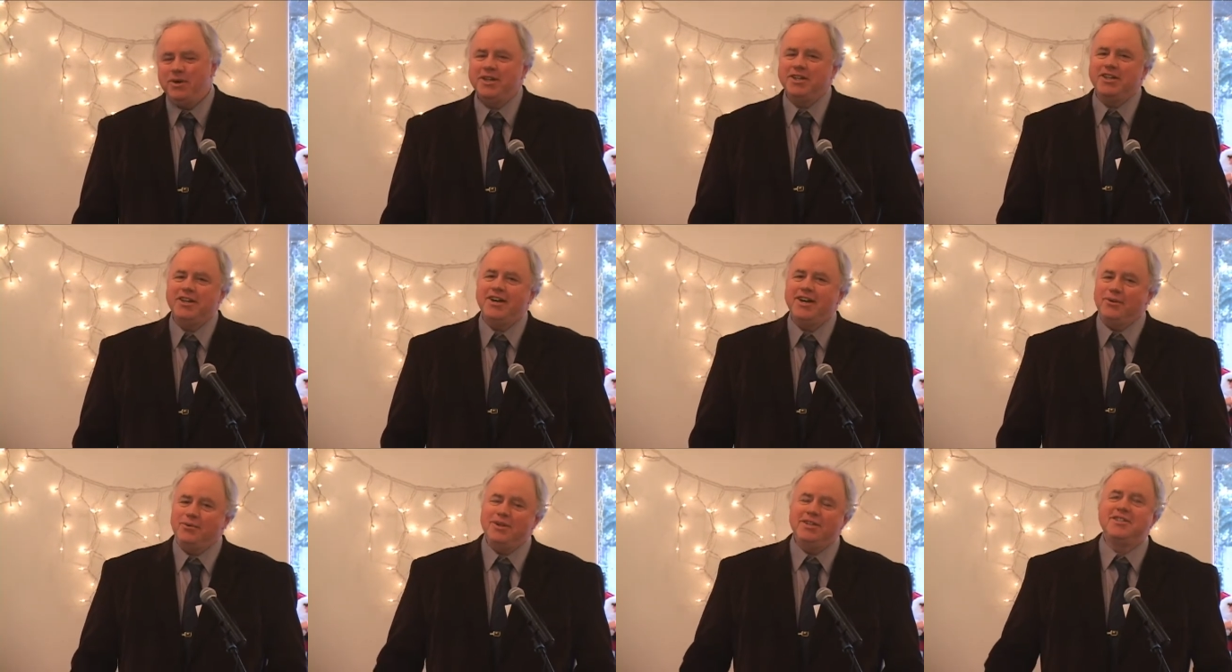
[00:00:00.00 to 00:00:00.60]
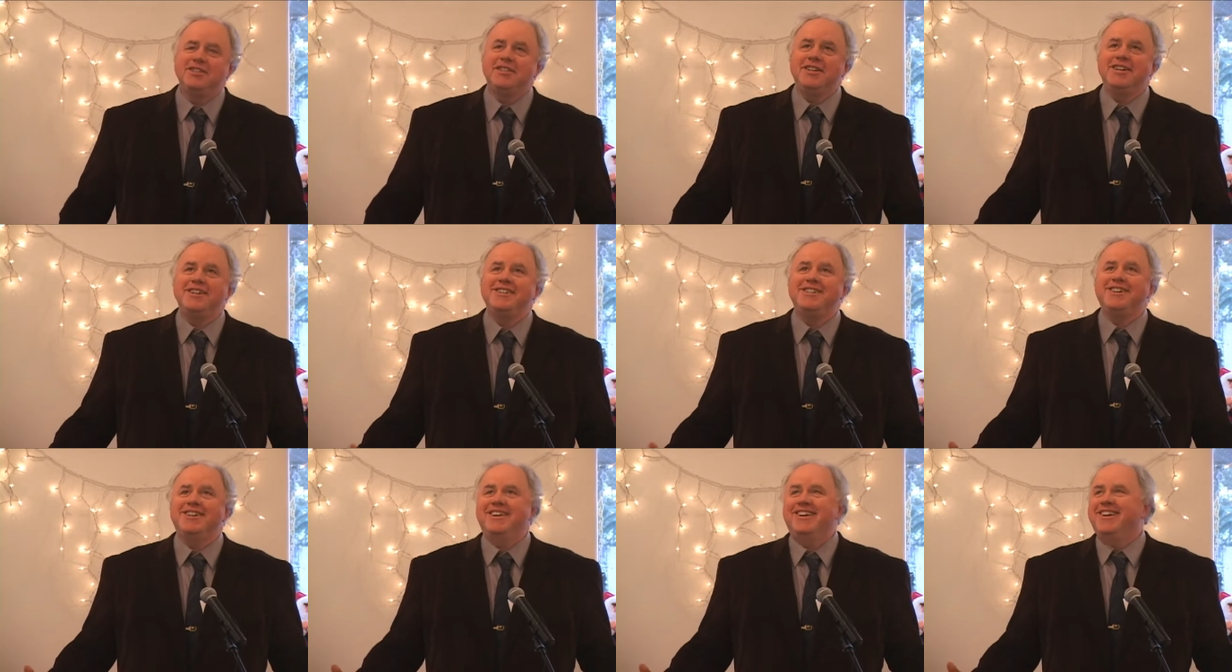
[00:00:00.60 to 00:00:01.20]
one guy, one
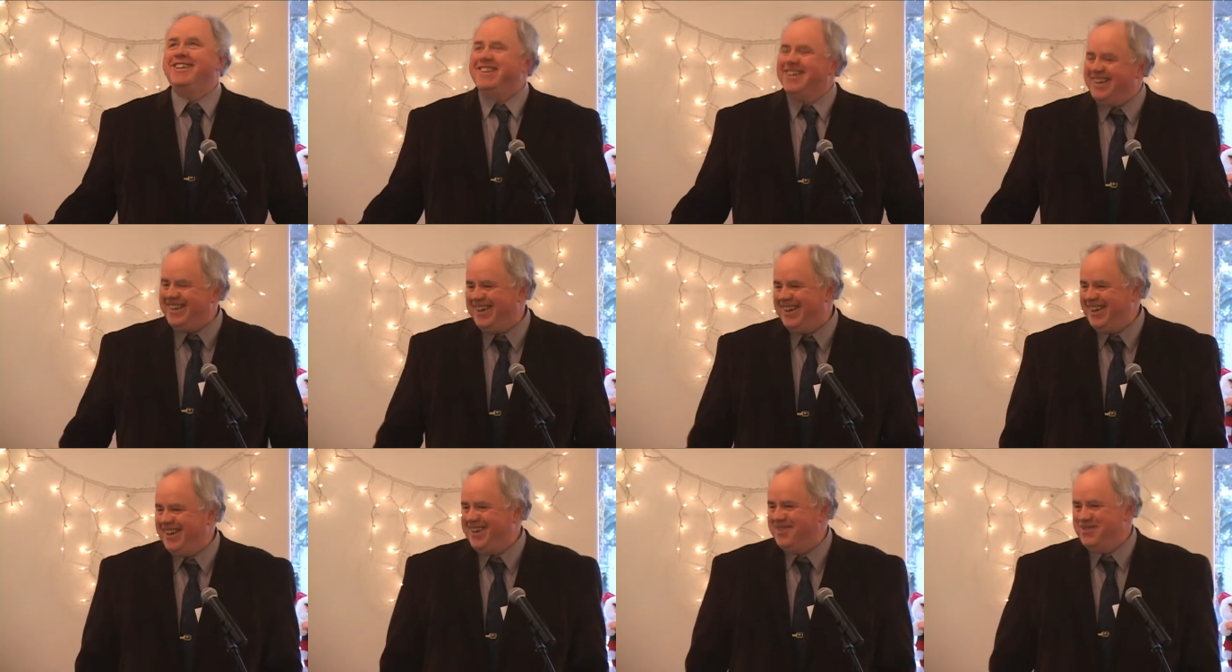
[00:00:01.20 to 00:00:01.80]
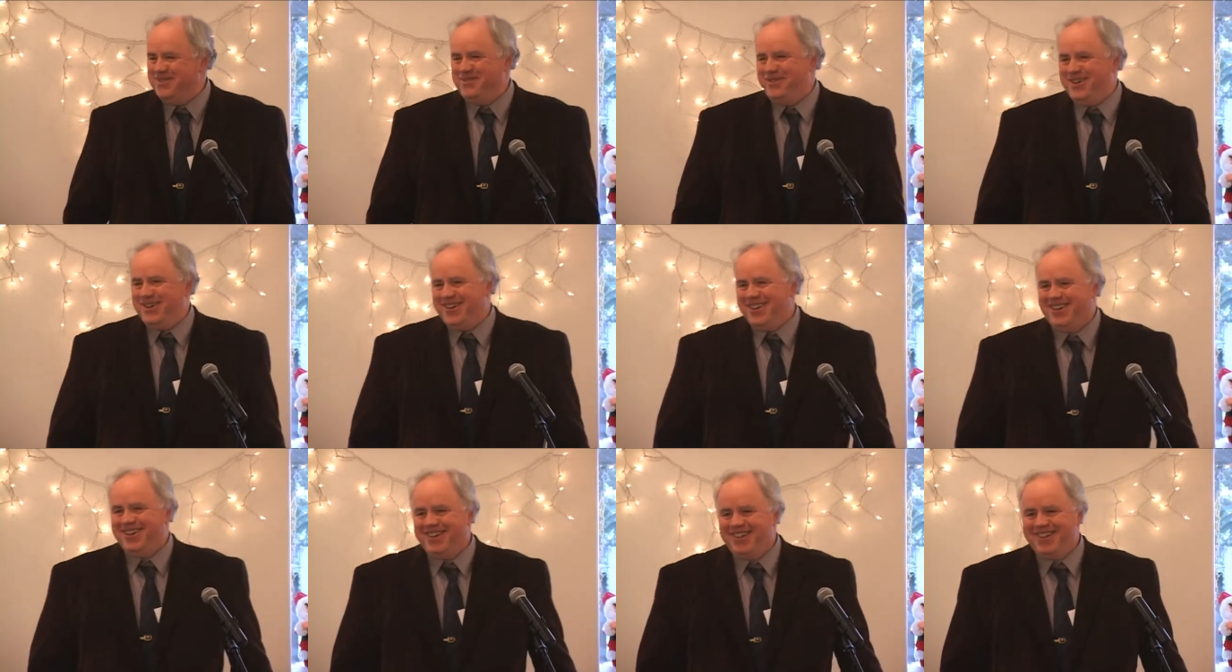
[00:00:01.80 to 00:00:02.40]
senator here.
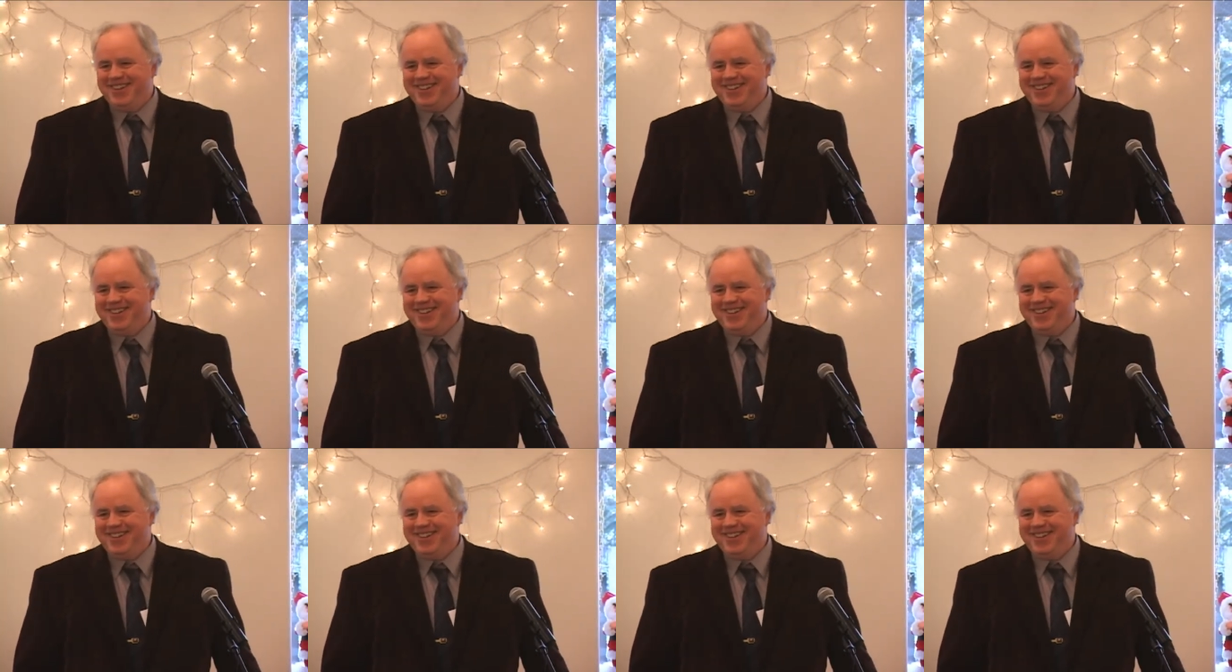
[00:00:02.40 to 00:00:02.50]
Uh,